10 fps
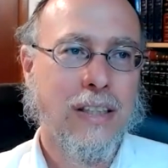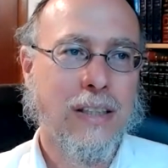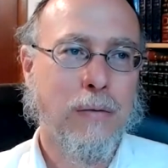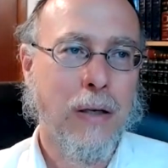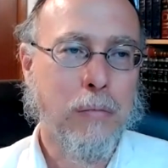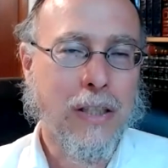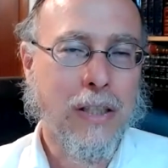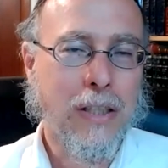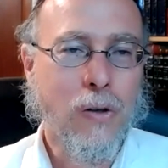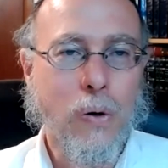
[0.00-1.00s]
It's about
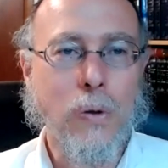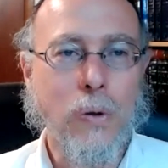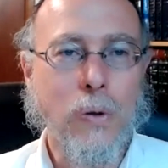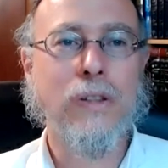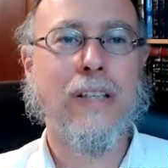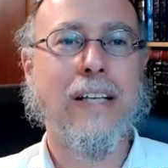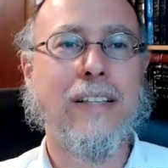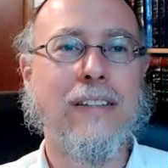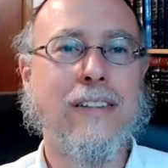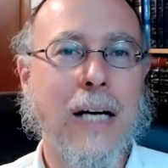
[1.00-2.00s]
being old
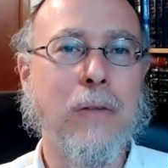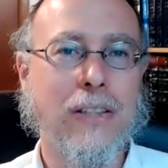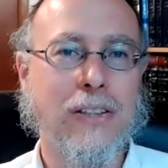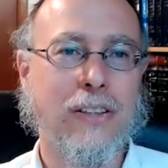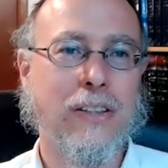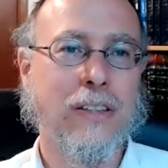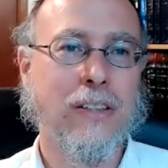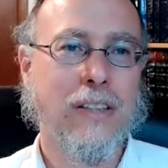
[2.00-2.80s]
and timeless,